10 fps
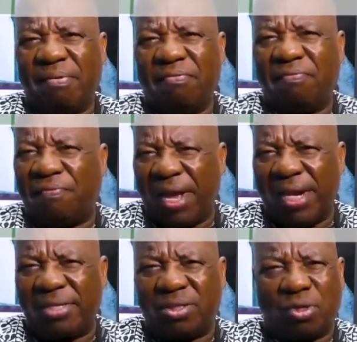
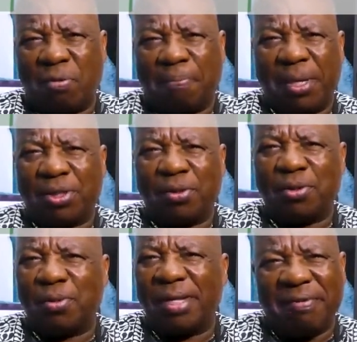very strong passion
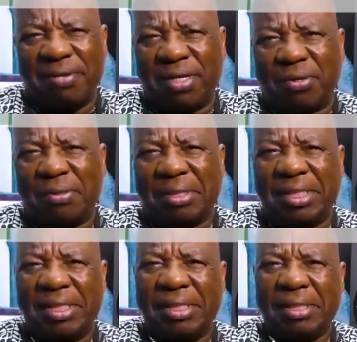to live in the
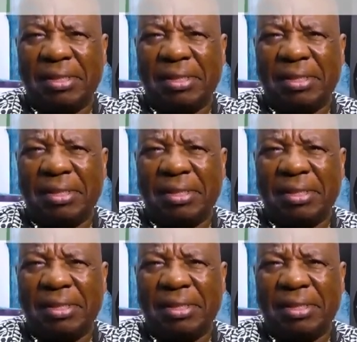country,